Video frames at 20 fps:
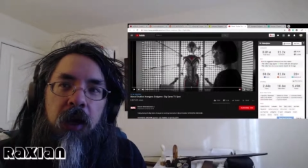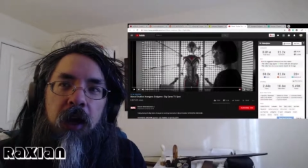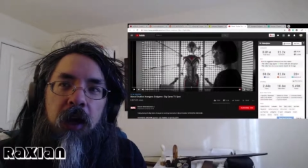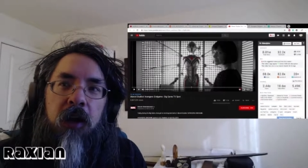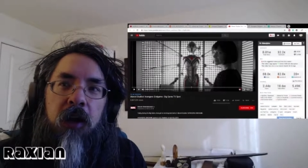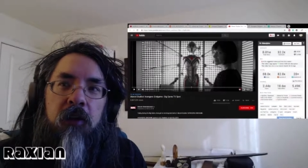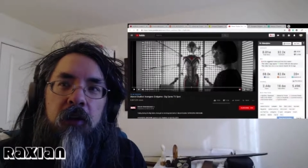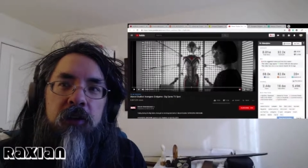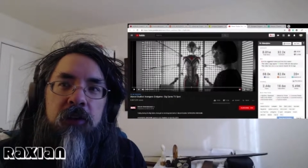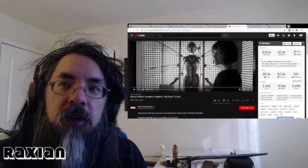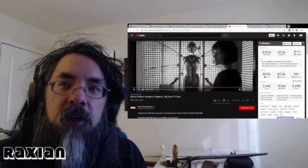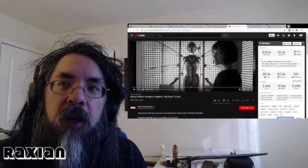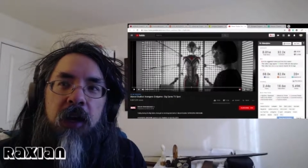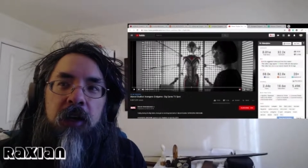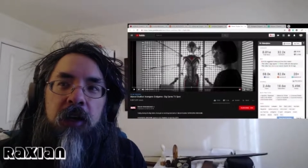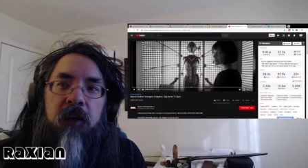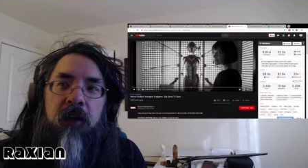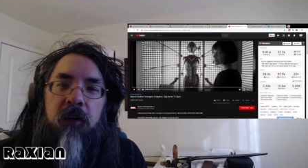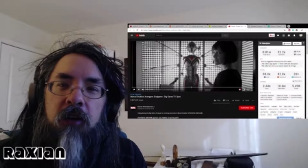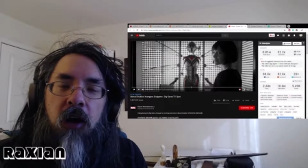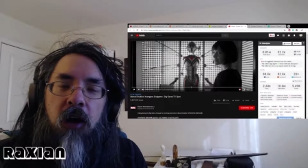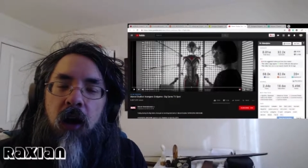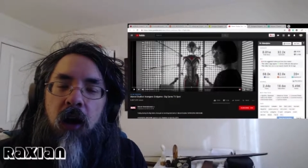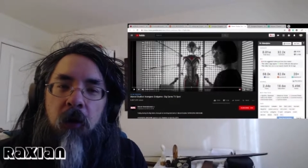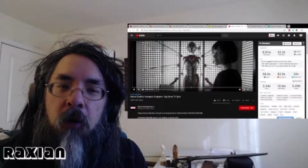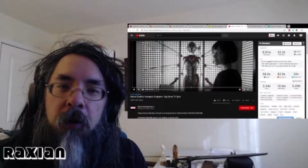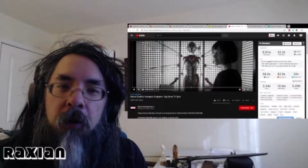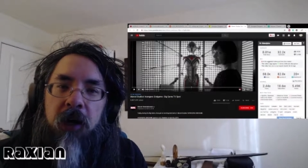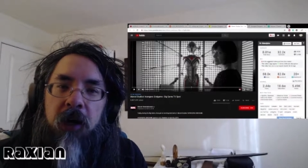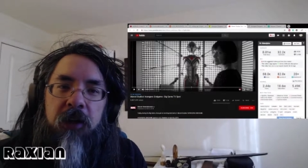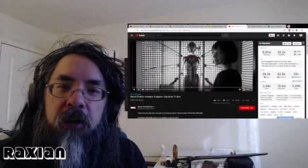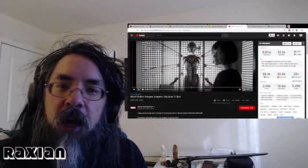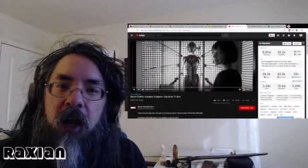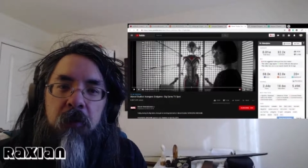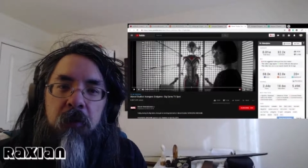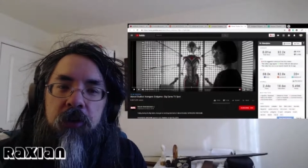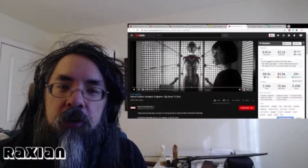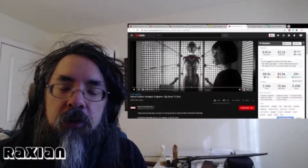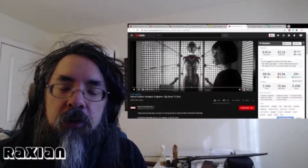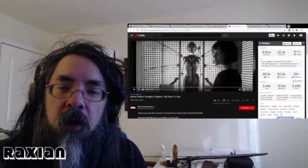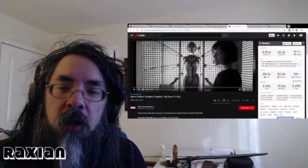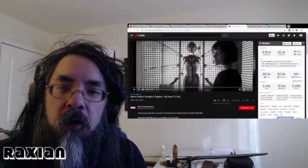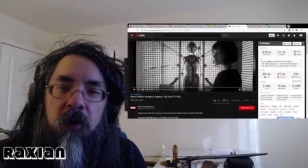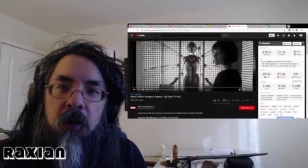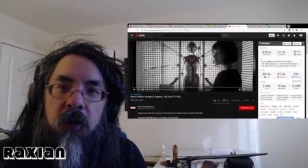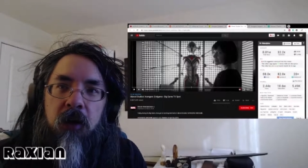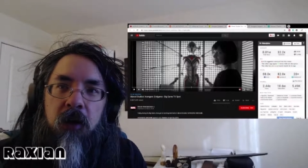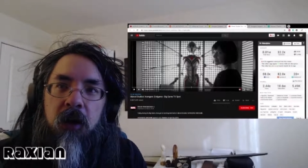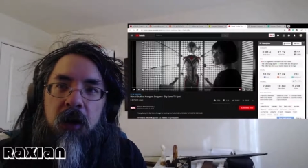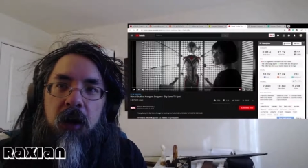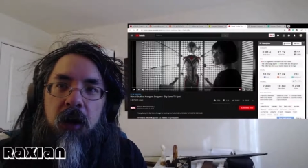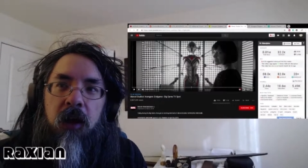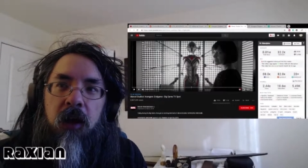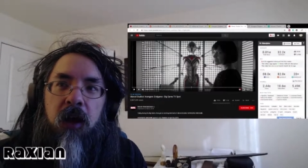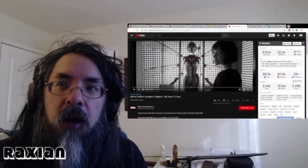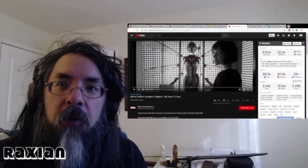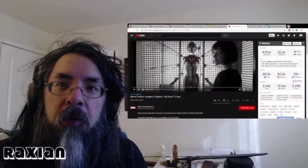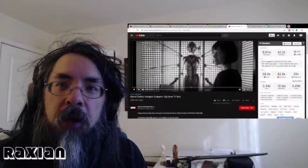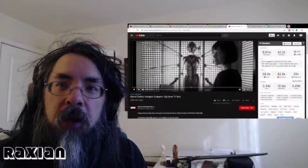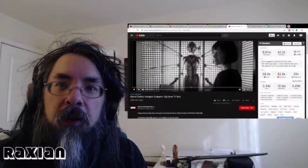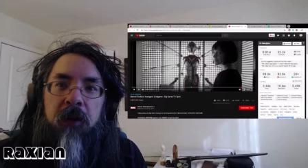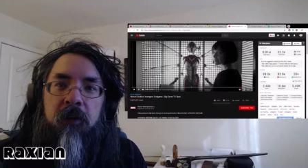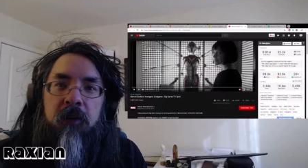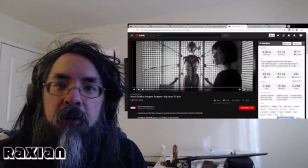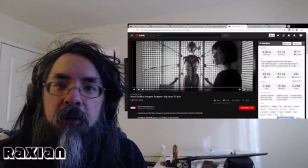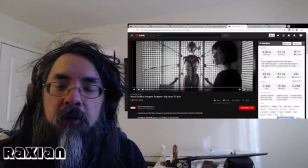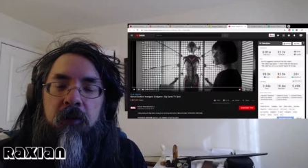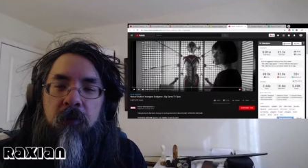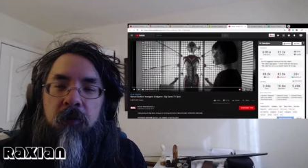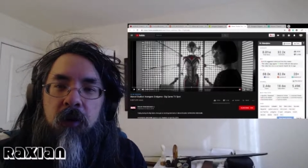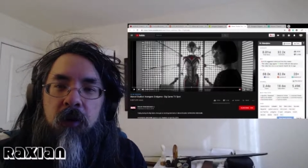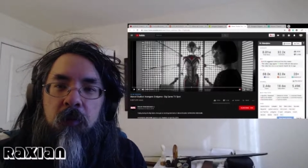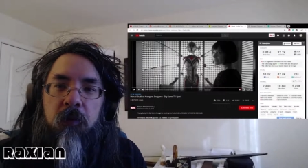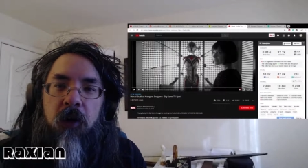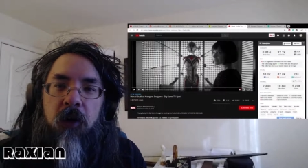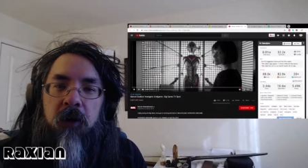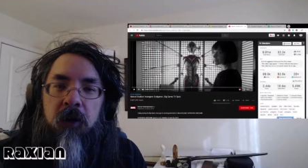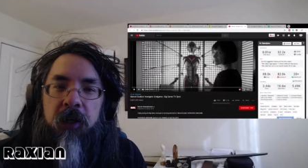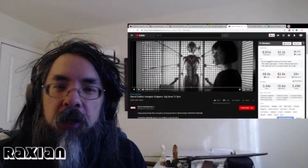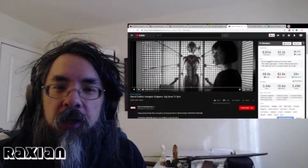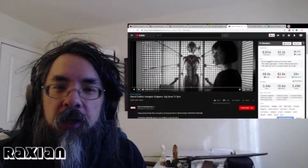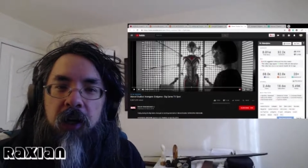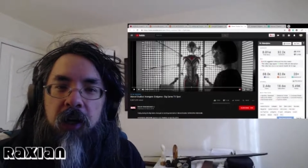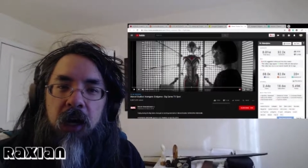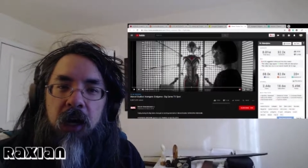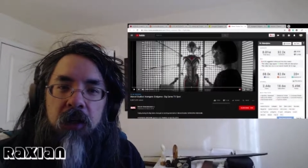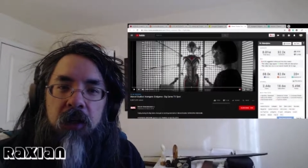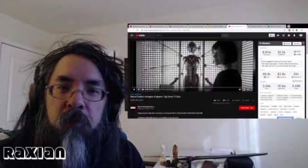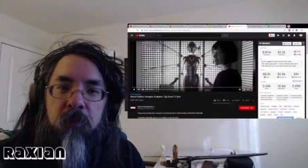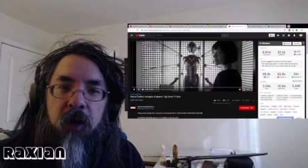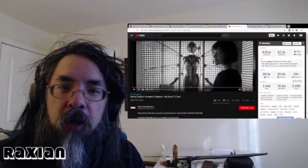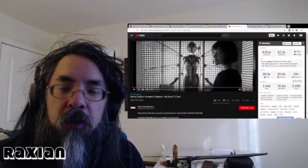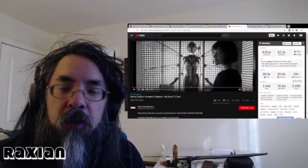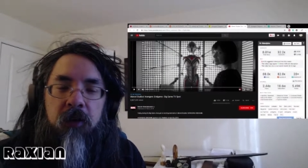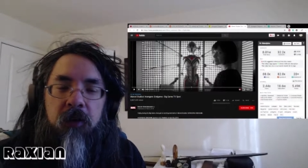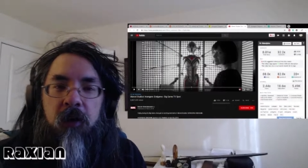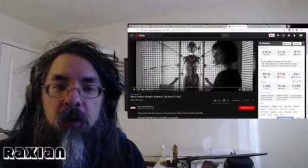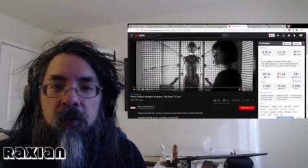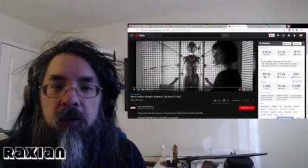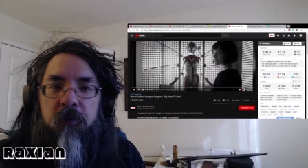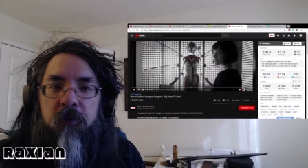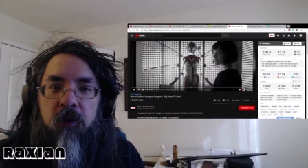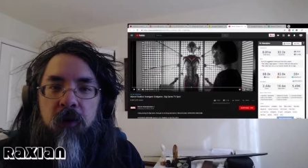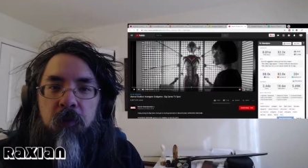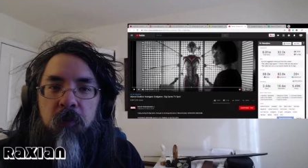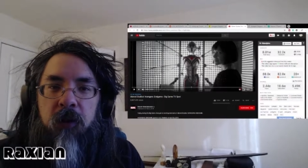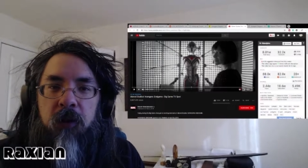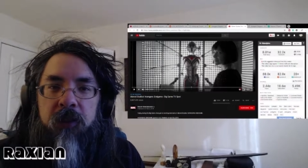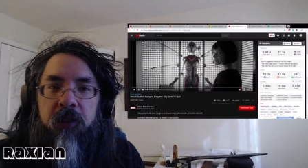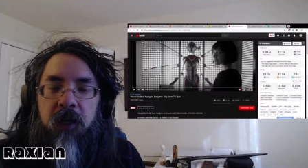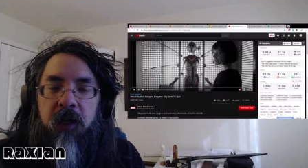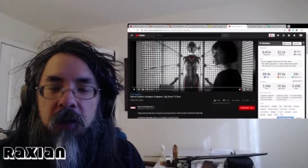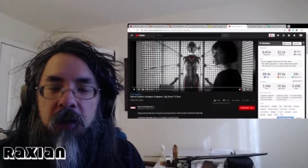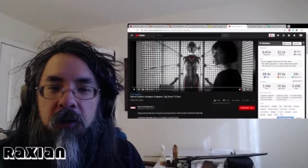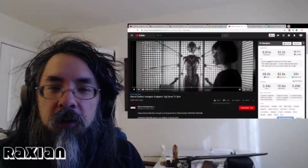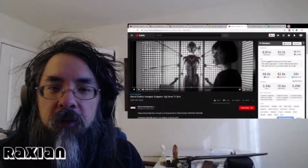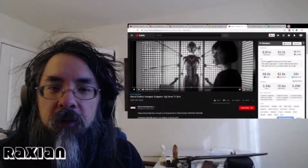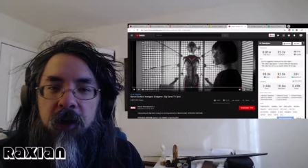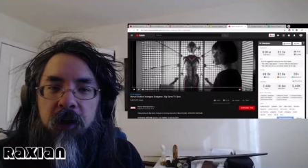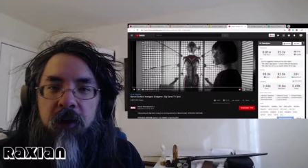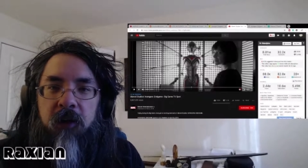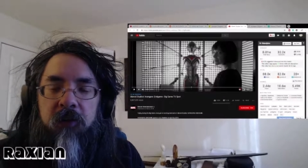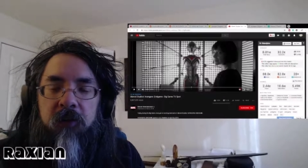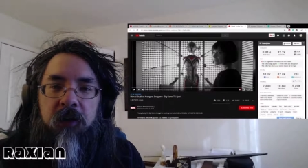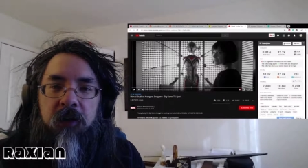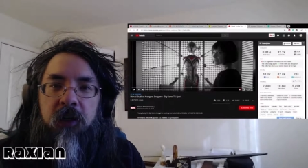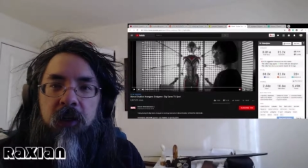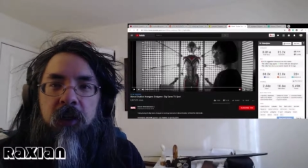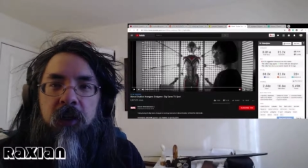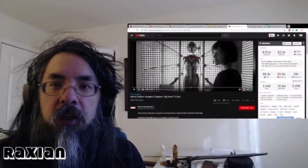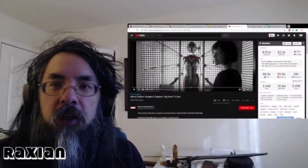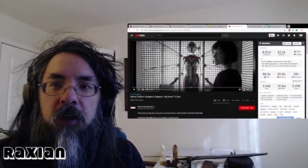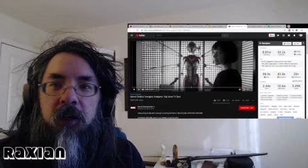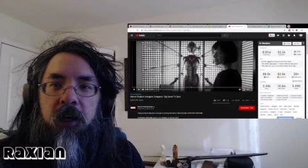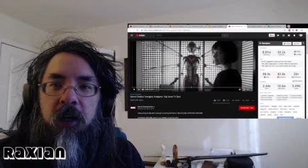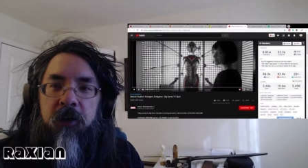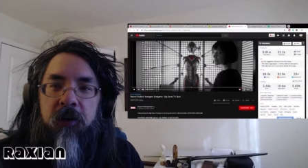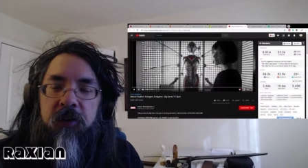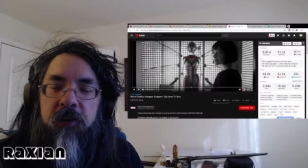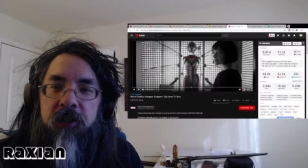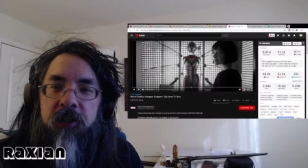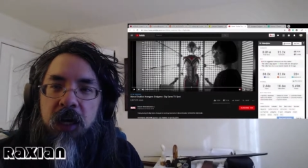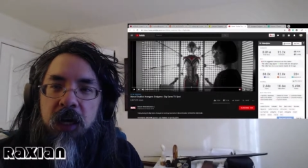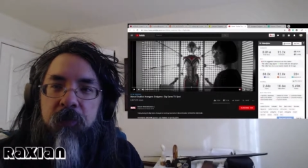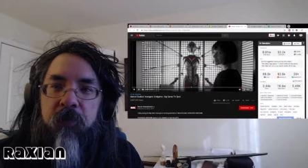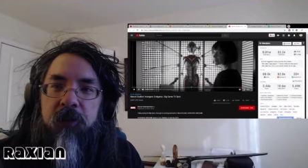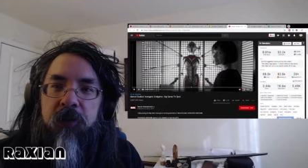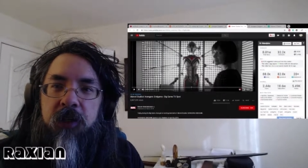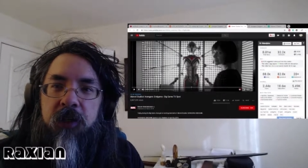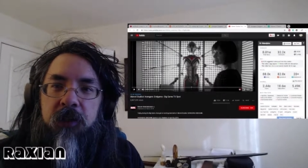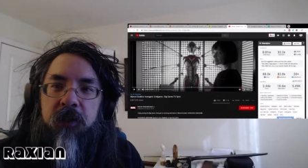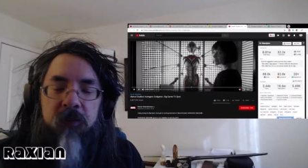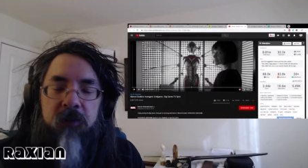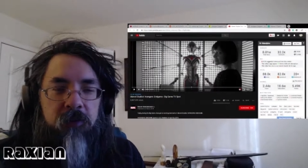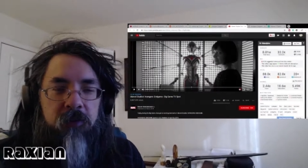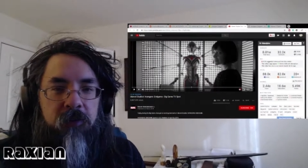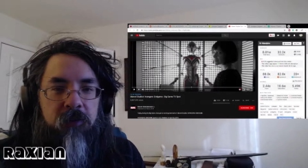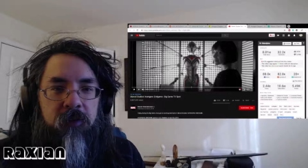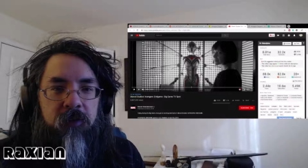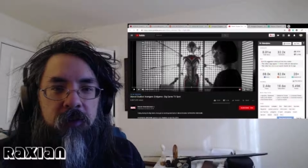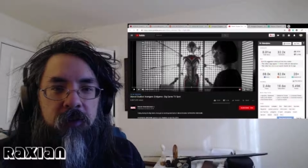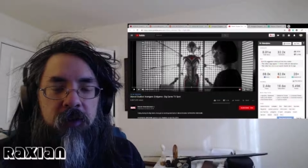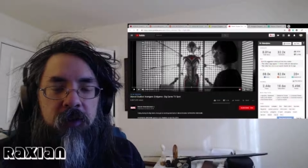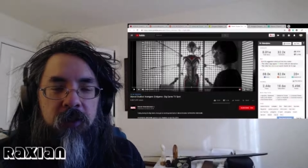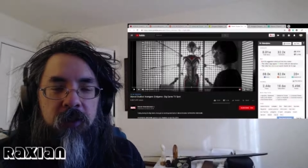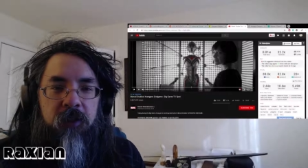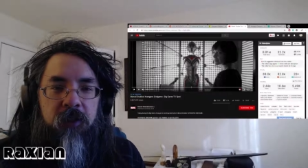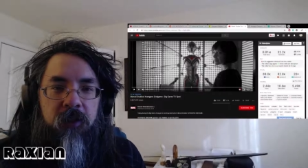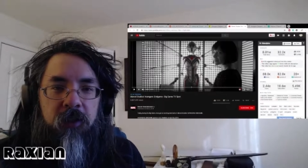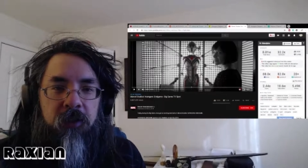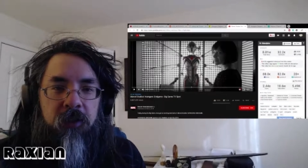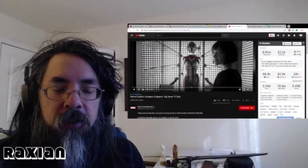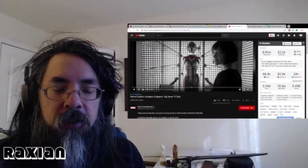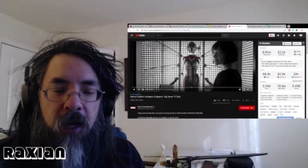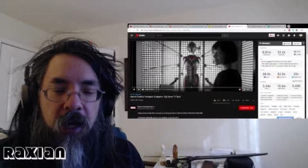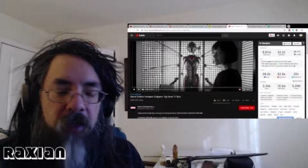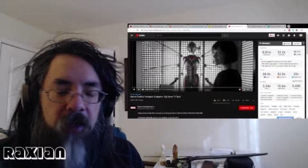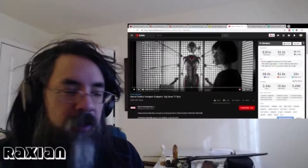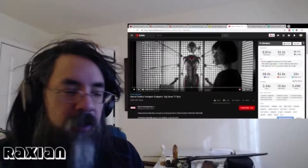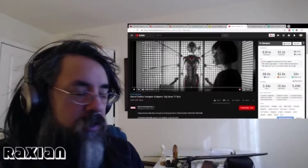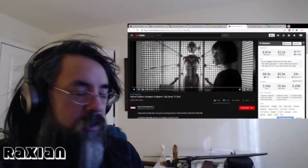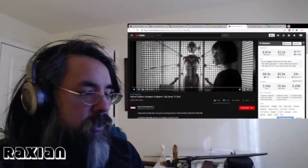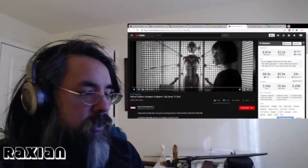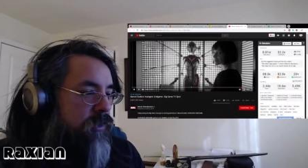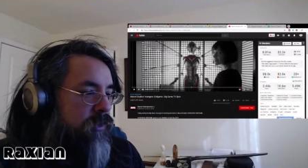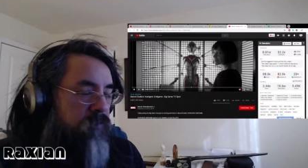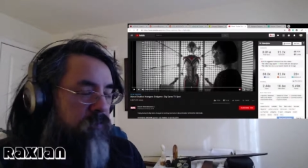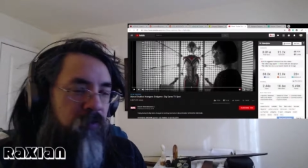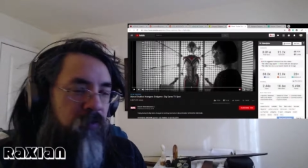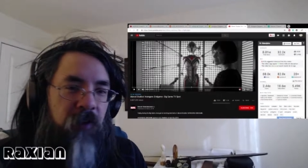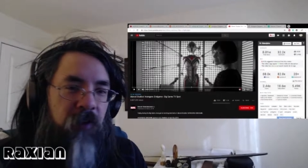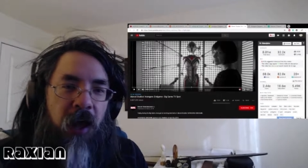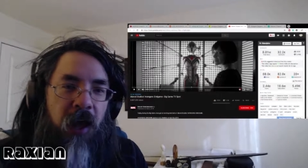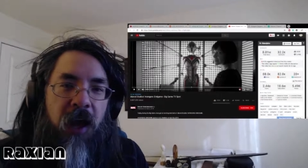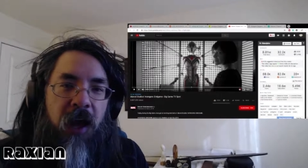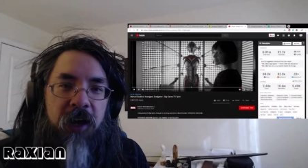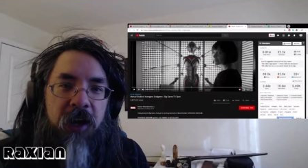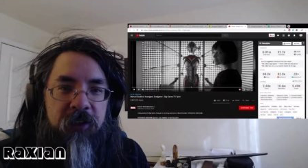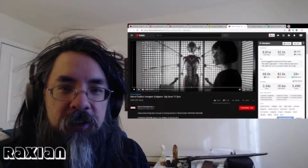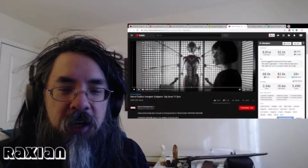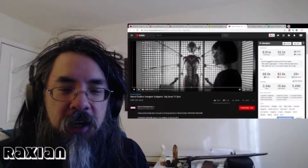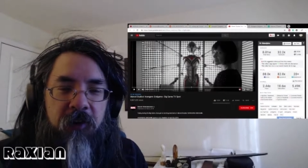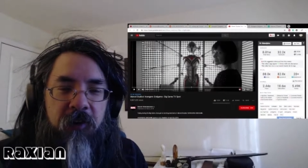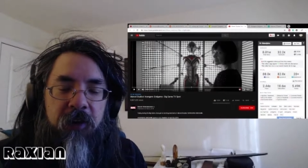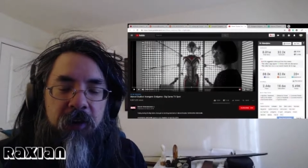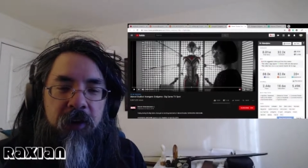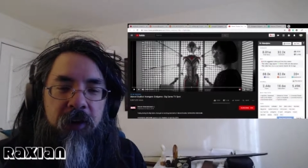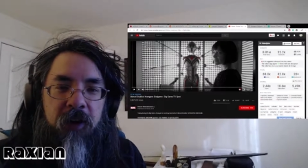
I was like, are we an amateur hour? I mean, throw the ball. Hit the guy in the butt. Throw the ball down on the ground. Interception. It's just flags. Every...